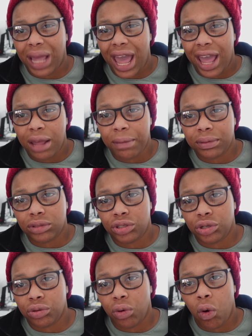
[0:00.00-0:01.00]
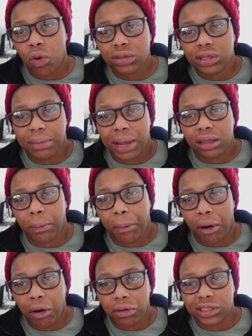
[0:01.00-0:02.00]
able to automate the
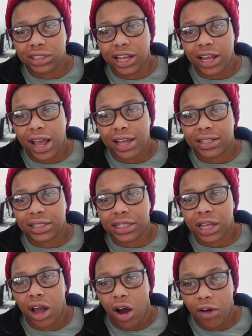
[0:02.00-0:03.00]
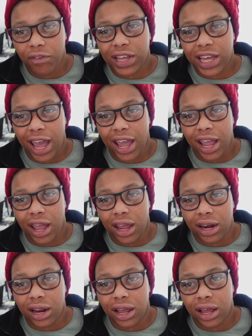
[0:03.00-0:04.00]
process of
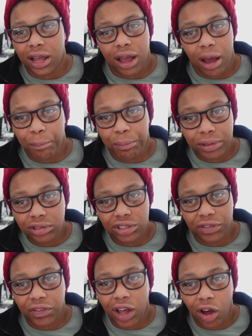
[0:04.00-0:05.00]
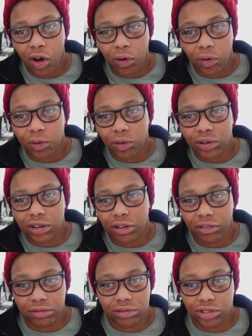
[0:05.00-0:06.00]
getting a bunch of code
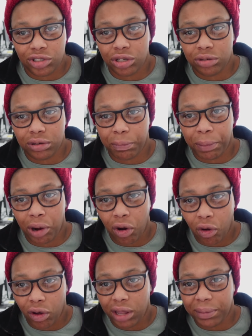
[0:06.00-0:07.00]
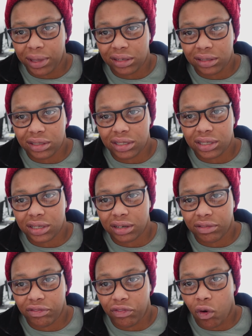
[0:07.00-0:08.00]
to deployment
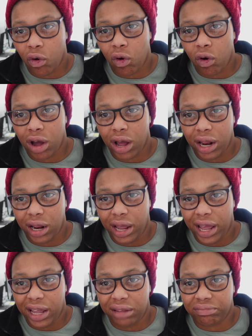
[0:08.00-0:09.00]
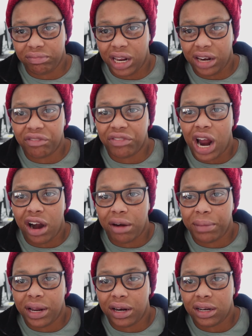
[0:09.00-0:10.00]
for an
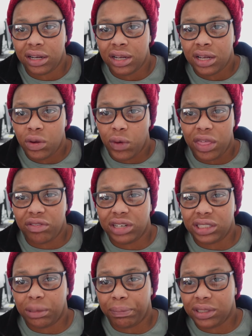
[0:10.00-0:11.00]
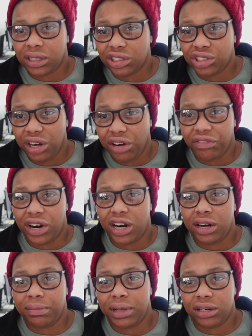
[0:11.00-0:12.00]
environment. whether it's a production
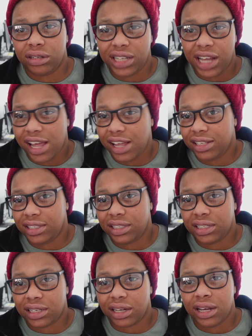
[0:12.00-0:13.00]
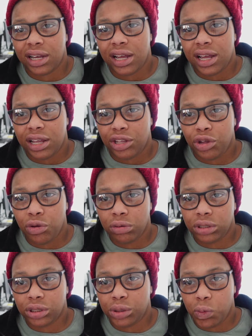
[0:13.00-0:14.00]
environment, test, you
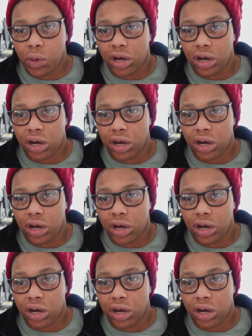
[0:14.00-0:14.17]
just